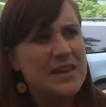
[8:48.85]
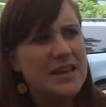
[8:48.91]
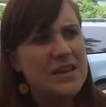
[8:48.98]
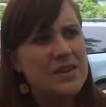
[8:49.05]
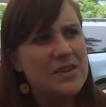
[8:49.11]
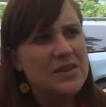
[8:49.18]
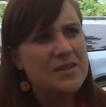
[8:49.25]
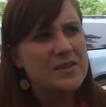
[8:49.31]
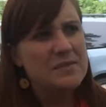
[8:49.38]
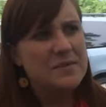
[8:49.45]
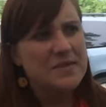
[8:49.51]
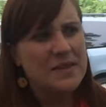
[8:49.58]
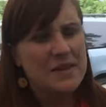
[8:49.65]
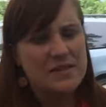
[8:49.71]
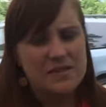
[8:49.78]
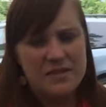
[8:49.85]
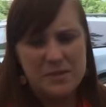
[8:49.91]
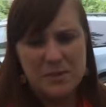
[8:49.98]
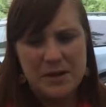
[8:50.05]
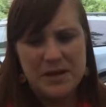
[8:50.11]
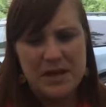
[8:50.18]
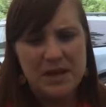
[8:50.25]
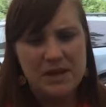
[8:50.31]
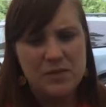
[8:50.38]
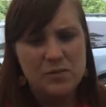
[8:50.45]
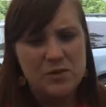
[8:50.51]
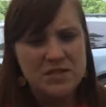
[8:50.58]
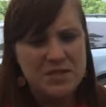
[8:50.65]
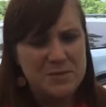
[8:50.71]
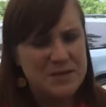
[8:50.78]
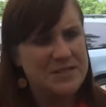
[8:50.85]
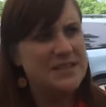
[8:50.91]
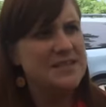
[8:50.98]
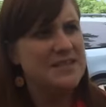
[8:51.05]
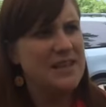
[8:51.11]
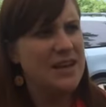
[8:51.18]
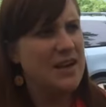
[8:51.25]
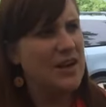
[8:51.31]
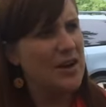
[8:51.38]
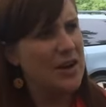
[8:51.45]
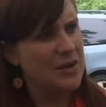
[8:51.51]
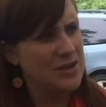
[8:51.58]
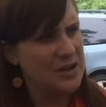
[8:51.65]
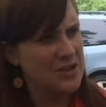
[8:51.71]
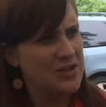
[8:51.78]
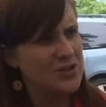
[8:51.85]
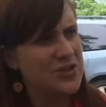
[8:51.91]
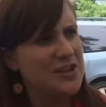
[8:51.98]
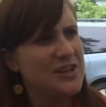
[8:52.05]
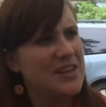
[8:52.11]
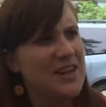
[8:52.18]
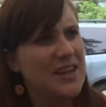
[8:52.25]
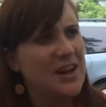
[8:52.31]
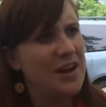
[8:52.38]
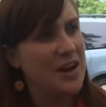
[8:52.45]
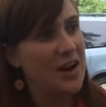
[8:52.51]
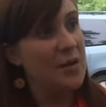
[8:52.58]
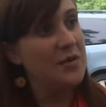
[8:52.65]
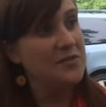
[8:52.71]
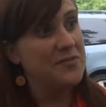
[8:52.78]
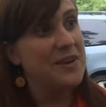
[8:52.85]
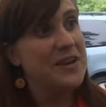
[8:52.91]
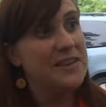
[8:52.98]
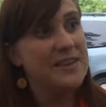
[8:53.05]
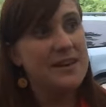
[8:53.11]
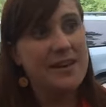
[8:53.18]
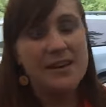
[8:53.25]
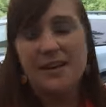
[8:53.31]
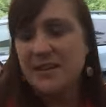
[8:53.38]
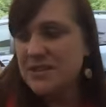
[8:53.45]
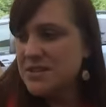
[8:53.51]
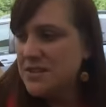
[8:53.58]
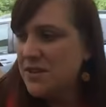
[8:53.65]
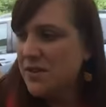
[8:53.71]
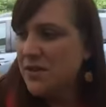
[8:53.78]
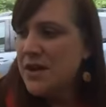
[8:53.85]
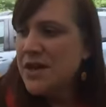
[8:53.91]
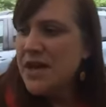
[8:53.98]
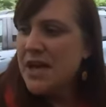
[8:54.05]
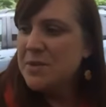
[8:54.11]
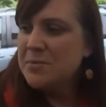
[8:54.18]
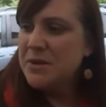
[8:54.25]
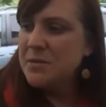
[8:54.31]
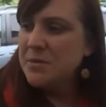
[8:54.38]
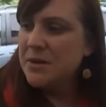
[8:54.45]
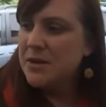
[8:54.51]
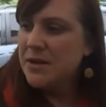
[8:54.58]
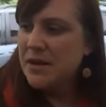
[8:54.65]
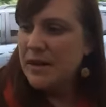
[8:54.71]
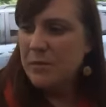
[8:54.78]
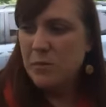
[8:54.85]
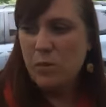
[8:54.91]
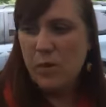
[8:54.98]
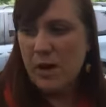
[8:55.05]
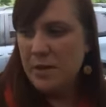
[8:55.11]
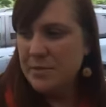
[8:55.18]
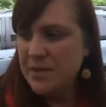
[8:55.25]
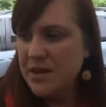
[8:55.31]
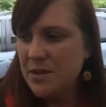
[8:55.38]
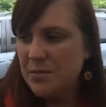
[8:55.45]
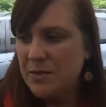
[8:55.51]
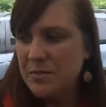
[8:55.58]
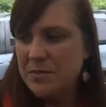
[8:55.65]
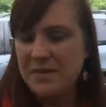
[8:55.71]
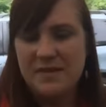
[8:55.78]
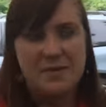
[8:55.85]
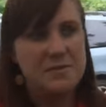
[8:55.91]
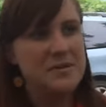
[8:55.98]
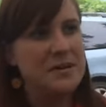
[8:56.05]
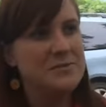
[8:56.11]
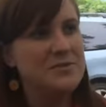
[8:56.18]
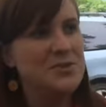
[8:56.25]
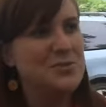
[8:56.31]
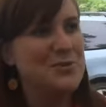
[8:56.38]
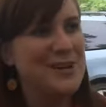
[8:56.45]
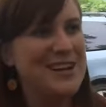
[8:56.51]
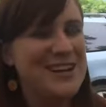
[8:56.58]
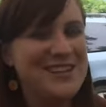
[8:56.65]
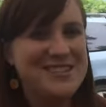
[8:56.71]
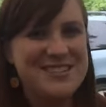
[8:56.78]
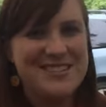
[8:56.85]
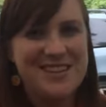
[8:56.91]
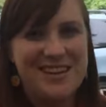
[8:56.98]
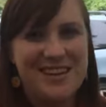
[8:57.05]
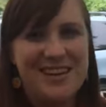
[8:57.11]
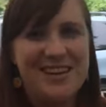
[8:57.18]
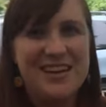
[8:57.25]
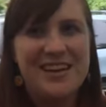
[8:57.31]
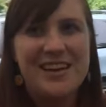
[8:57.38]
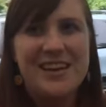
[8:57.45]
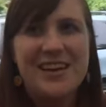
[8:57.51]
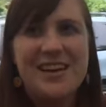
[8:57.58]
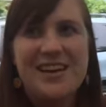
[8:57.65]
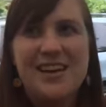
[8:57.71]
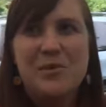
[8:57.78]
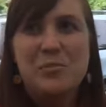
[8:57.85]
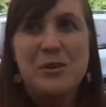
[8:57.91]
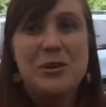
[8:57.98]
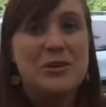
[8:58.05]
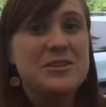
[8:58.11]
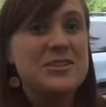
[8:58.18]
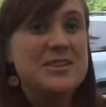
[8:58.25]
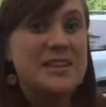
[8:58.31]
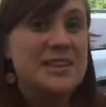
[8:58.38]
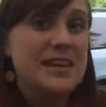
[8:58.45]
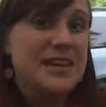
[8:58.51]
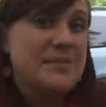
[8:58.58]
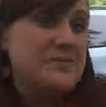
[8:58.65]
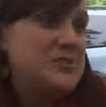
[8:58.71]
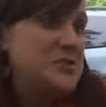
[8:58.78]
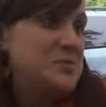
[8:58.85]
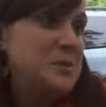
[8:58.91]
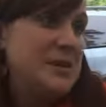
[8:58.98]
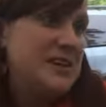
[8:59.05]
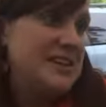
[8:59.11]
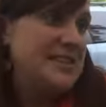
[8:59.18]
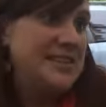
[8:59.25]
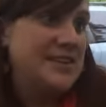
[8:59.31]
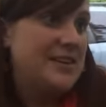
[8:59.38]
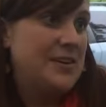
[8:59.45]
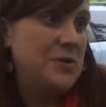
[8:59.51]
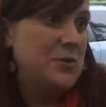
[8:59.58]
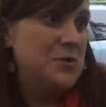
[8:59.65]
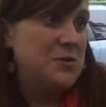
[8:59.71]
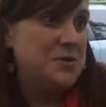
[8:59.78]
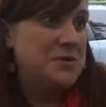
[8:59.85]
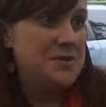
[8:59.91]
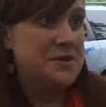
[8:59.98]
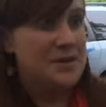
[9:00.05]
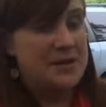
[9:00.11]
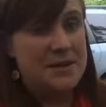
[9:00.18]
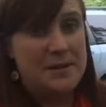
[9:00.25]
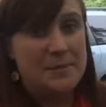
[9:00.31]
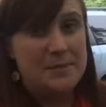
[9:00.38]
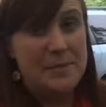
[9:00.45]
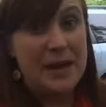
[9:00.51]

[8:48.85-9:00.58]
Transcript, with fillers: they can hurt themselves depending on what species they are, how high strung they are, how mm -hmm. afraid they are. Yep. So, and people, um, well-meaning people, sometimes will bring us uh, birds that they just put in their old um,